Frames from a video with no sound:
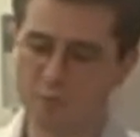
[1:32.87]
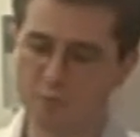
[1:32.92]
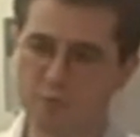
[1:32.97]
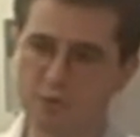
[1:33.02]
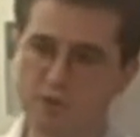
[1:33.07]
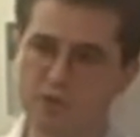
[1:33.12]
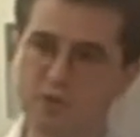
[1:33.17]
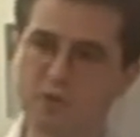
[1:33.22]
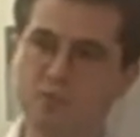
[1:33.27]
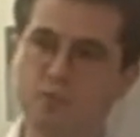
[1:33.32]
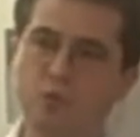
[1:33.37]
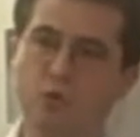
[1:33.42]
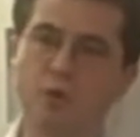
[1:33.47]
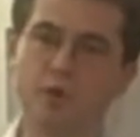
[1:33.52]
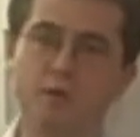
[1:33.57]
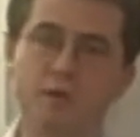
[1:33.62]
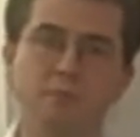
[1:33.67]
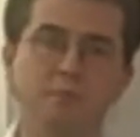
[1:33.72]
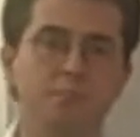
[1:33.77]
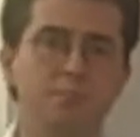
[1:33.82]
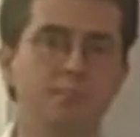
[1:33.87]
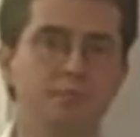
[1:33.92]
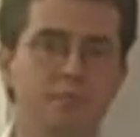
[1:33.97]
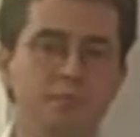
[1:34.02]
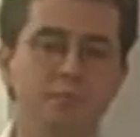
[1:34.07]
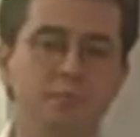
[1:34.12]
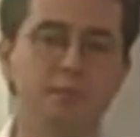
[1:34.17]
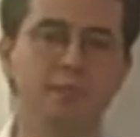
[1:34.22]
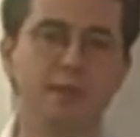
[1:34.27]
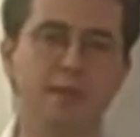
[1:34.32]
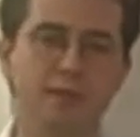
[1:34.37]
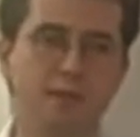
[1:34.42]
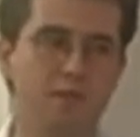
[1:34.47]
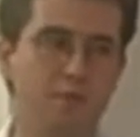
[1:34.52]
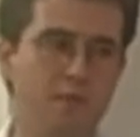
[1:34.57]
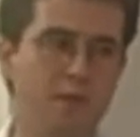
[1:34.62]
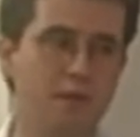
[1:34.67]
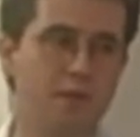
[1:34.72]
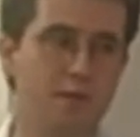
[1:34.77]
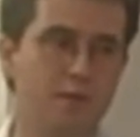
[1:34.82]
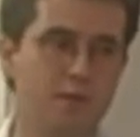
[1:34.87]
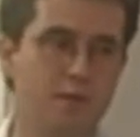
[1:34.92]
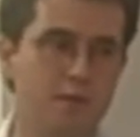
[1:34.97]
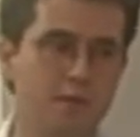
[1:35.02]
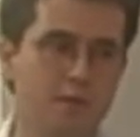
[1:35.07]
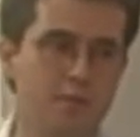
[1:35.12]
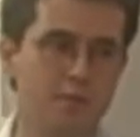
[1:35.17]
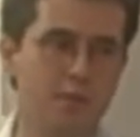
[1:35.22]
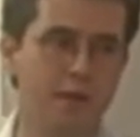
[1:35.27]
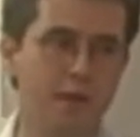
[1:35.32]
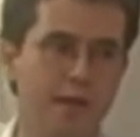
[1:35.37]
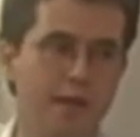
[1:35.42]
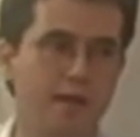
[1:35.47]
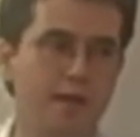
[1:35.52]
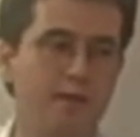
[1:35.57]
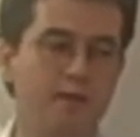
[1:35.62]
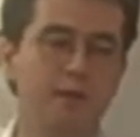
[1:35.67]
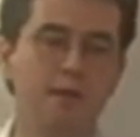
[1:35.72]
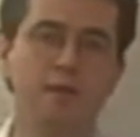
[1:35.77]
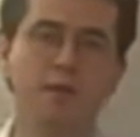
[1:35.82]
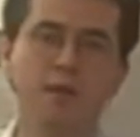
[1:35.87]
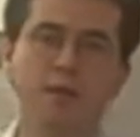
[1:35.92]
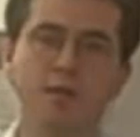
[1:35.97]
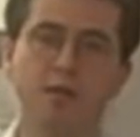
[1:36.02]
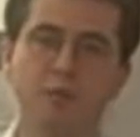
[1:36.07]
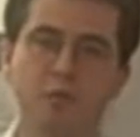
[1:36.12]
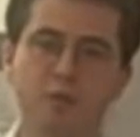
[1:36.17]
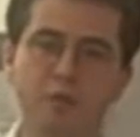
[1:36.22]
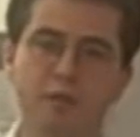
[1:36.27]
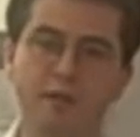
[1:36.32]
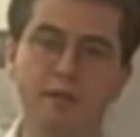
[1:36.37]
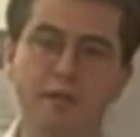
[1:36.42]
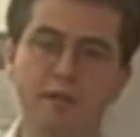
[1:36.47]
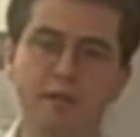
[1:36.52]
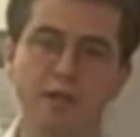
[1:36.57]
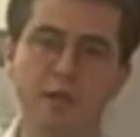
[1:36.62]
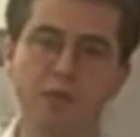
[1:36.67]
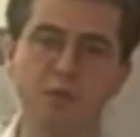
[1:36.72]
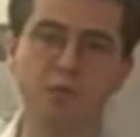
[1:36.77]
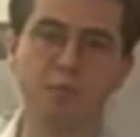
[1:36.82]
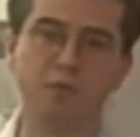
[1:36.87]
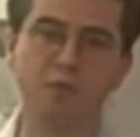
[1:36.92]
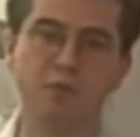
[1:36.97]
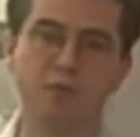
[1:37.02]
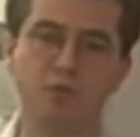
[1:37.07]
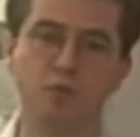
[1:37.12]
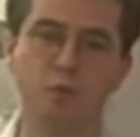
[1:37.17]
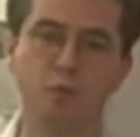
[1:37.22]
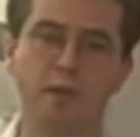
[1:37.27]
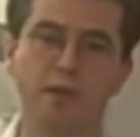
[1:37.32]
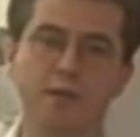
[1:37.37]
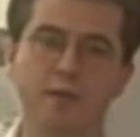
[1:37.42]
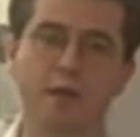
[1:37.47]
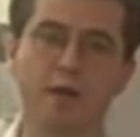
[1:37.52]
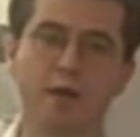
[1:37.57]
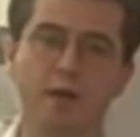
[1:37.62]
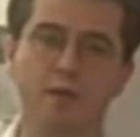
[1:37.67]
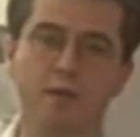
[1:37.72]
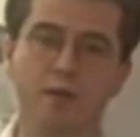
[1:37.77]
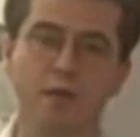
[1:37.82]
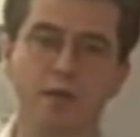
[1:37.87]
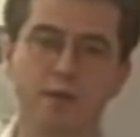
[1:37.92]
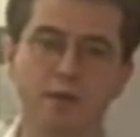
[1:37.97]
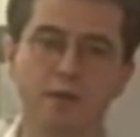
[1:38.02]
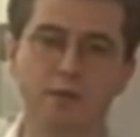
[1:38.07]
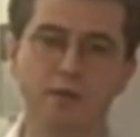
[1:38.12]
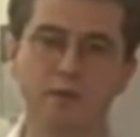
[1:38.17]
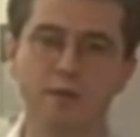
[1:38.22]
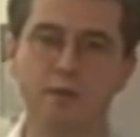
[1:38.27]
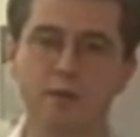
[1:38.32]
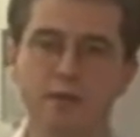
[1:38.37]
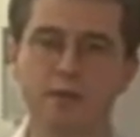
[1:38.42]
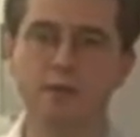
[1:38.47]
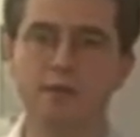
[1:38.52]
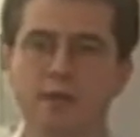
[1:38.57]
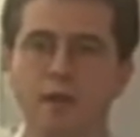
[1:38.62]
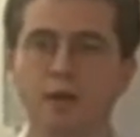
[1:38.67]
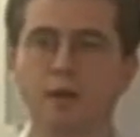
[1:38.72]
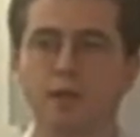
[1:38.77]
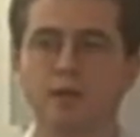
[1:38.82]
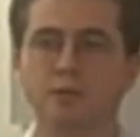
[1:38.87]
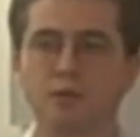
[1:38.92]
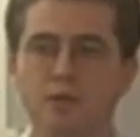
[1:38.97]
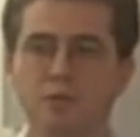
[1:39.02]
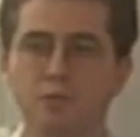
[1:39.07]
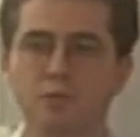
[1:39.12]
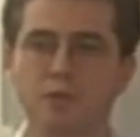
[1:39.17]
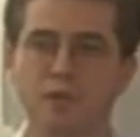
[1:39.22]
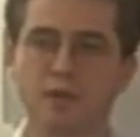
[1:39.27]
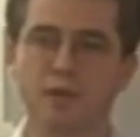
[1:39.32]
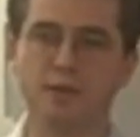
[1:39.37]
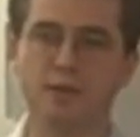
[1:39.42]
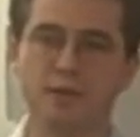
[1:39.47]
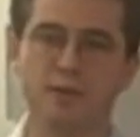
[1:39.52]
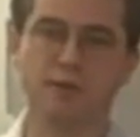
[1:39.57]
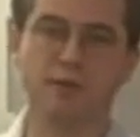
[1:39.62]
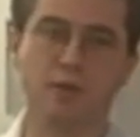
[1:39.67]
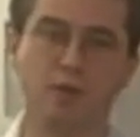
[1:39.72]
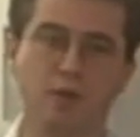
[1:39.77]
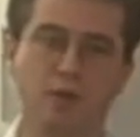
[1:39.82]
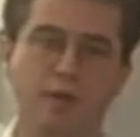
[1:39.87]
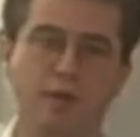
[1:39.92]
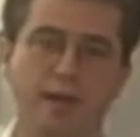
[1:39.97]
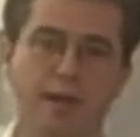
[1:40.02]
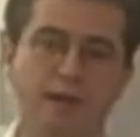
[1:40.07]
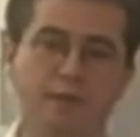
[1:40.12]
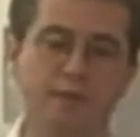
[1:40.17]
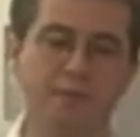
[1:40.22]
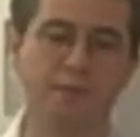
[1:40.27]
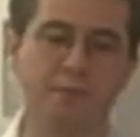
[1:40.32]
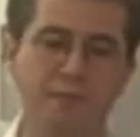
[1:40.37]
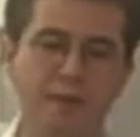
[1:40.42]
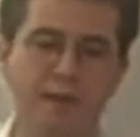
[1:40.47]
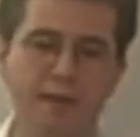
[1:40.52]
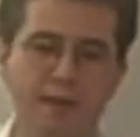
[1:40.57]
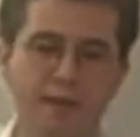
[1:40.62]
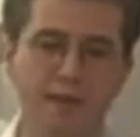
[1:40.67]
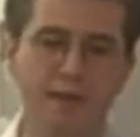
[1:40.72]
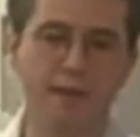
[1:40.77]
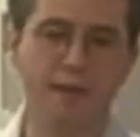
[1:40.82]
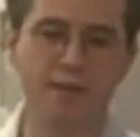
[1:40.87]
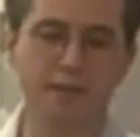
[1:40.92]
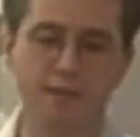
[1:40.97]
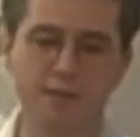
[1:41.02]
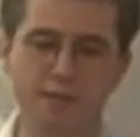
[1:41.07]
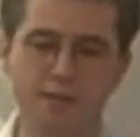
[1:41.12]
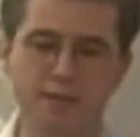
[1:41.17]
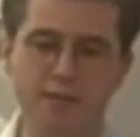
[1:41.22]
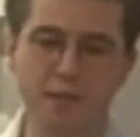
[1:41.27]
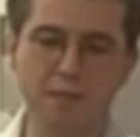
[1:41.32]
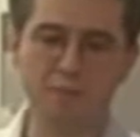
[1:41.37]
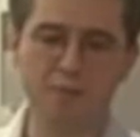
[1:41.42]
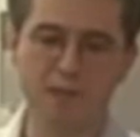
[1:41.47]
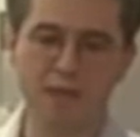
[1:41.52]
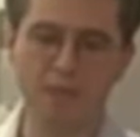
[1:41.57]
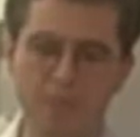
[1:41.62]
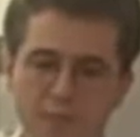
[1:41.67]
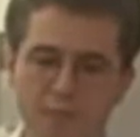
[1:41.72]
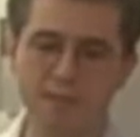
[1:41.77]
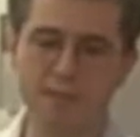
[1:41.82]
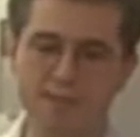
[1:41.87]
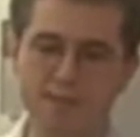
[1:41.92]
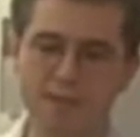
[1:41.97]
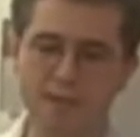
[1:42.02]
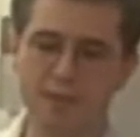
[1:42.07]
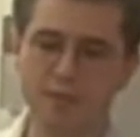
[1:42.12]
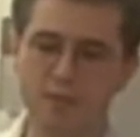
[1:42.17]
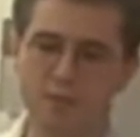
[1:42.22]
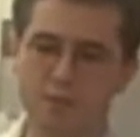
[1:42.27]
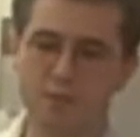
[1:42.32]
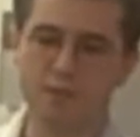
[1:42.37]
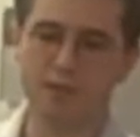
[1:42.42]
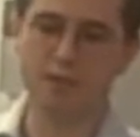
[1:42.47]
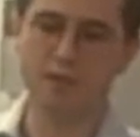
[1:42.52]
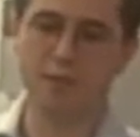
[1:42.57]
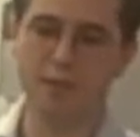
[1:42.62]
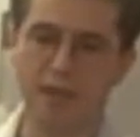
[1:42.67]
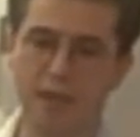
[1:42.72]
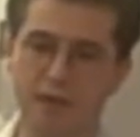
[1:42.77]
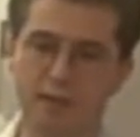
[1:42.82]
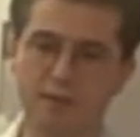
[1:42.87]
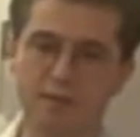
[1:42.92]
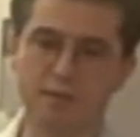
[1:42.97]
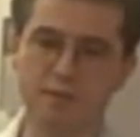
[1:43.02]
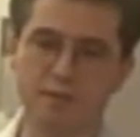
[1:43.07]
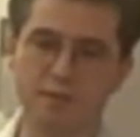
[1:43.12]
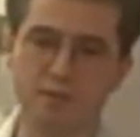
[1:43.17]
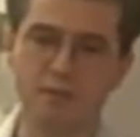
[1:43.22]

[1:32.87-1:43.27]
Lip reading: preached for tens of years, like community engagement, two-way dialogue, dialogic communications and all that. And in the same time, it's sad to see that